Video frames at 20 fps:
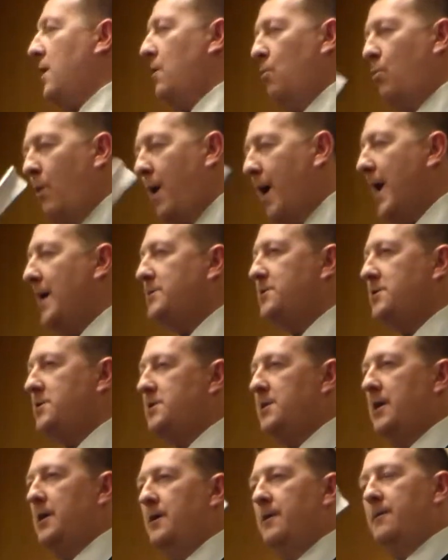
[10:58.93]
I
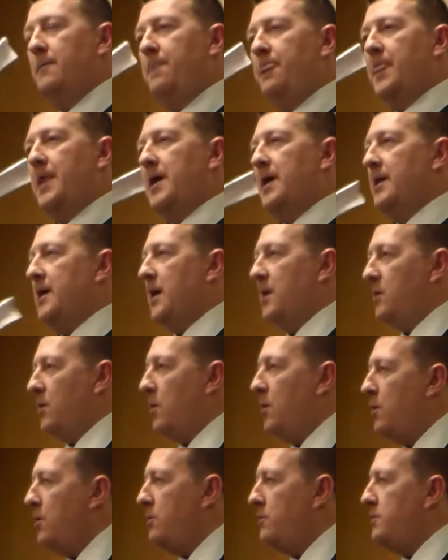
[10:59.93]
watched and I
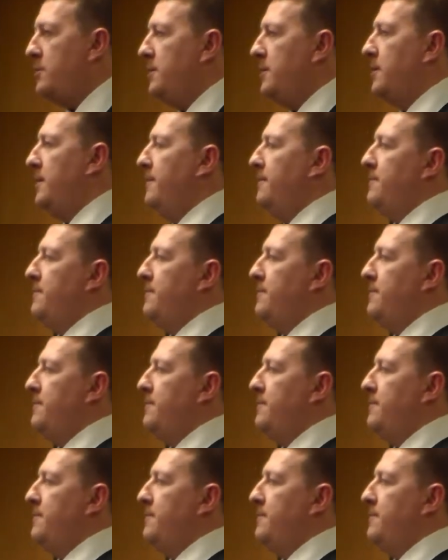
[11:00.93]
learned.